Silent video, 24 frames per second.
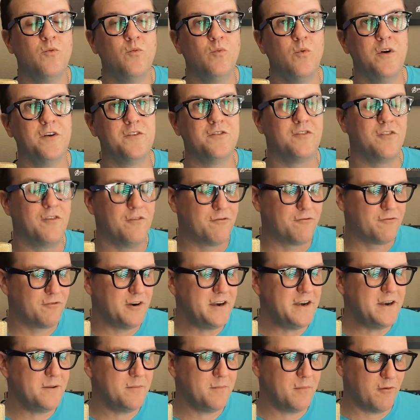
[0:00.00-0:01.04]
was the
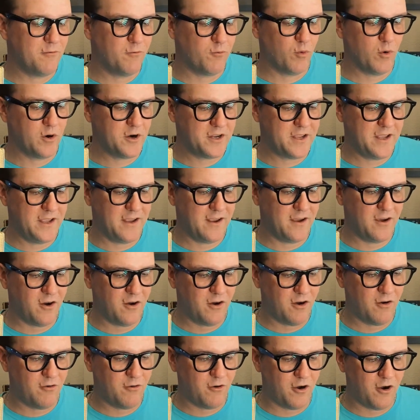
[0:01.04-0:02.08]
freedom of working
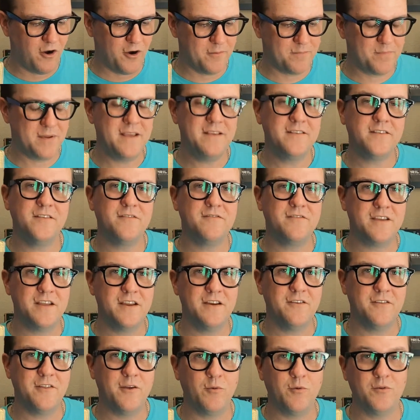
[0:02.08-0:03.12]
on a piece of
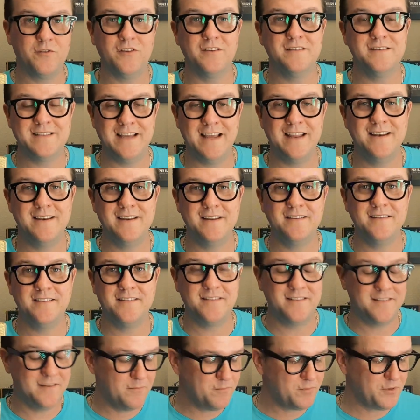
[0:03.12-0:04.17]
gear that was intended
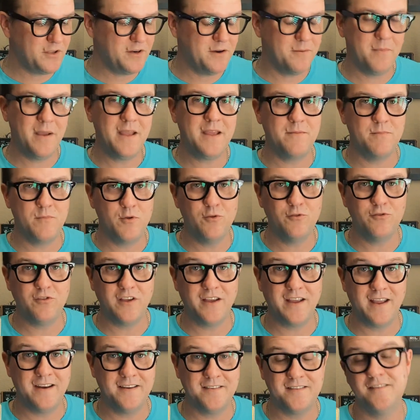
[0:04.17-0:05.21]
simply to make
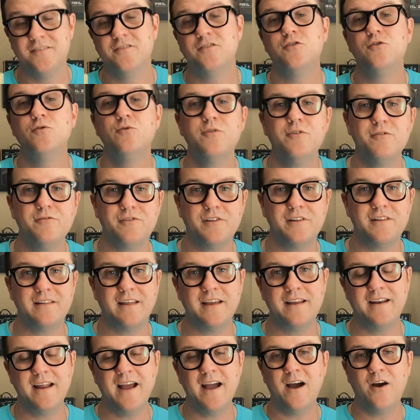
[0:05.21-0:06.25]
music and is intuitively
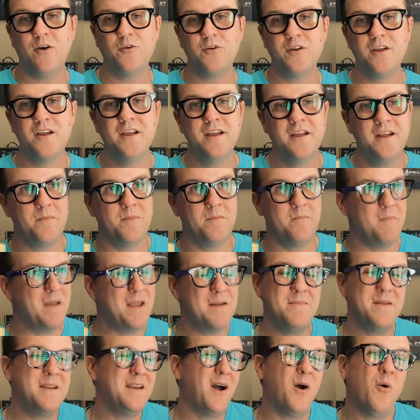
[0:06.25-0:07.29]
laid out made
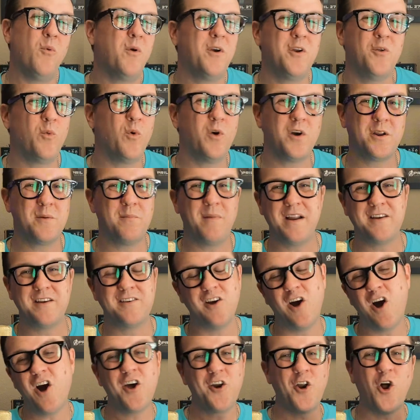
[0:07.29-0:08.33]
me not want to work in my
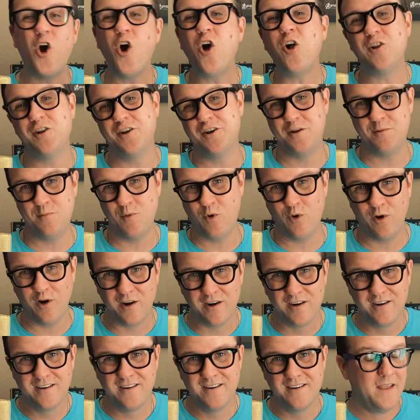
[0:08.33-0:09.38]
DAW at all anymore.
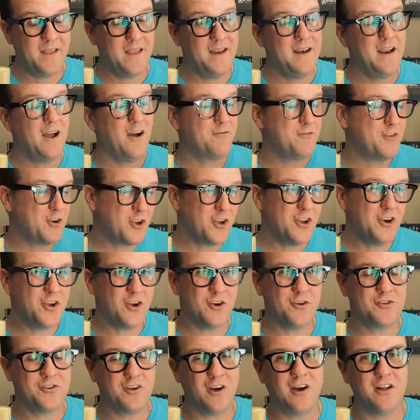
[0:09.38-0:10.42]
Now, if you're going to go
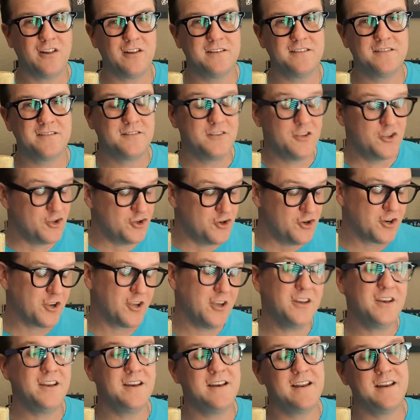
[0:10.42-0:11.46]
DAW-less, you're
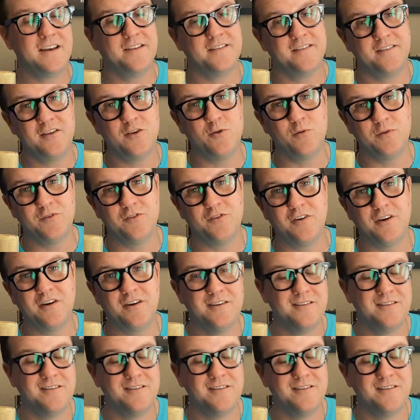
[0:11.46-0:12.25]
going to need a sequencer.